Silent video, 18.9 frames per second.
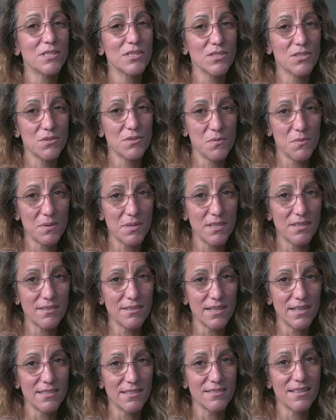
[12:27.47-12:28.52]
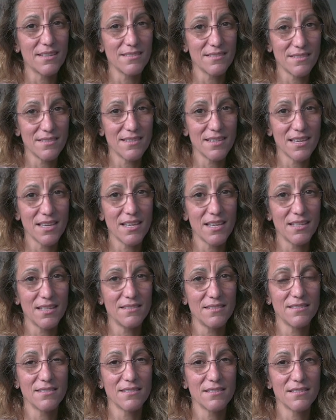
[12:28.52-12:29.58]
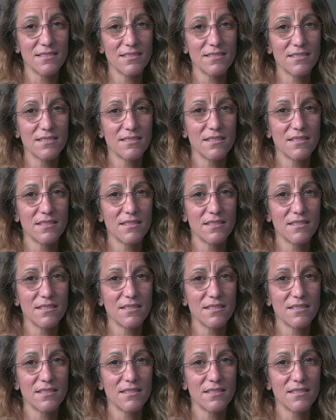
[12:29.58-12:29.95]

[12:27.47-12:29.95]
Once you realize that's the case,